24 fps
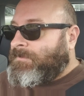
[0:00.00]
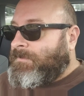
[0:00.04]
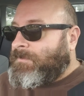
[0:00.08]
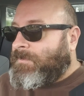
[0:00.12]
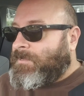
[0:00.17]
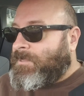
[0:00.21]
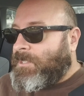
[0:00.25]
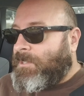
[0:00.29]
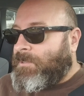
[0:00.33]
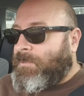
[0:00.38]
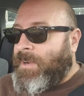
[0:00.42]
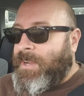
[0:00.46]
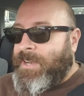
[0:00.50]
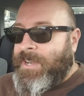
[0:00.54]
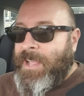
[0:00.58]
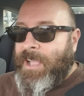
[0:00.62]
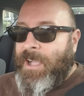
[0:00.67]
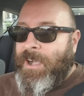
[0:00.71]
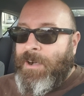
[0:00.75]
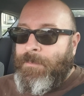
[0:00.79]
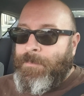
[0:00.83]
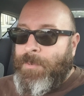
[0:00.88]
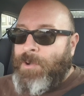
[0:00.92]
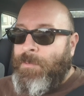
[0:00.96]
So right
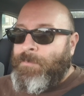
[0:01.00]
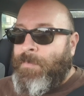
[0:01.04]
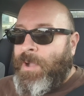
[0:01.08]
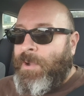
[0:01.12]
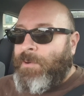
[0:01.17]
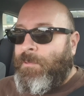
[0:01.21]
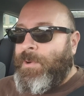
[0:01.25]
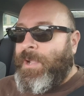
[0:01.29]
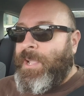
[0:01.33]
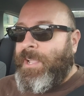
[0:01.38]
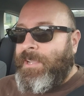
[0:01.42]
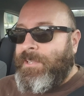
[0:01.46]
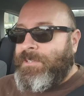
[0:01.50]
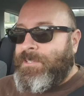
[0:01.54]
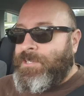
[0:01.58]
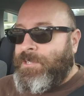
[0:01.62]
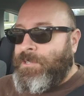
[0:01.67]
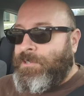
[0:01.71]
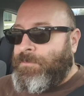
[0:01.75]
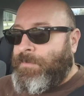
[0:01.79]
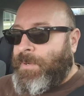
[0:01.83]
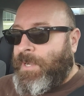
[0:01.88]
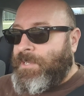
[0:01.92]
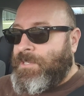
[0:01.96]
now I'm on my way
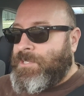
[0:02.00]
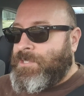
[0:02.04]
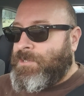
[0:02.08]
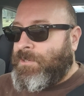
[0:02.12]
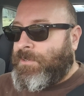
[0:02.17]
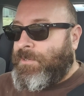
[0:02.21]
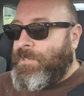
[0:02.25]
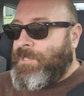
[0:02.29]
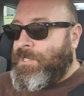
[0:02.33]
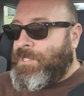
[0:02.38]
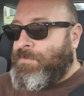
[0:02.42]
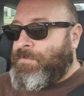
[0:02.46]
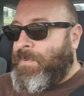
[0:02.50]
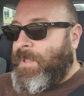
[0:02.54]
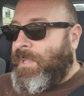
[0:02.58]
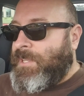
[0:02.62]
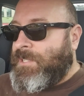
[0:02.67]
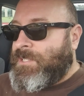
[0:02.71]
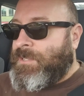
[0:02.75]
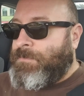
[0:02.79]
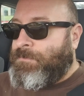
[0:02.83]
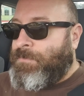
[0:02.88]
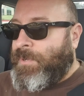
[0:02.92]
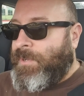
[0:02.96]
to my storage
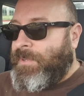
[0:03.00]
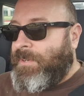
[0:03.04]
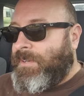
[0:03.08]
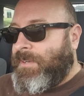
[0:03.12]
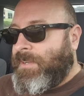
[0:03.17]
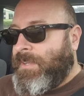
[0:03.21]
space to put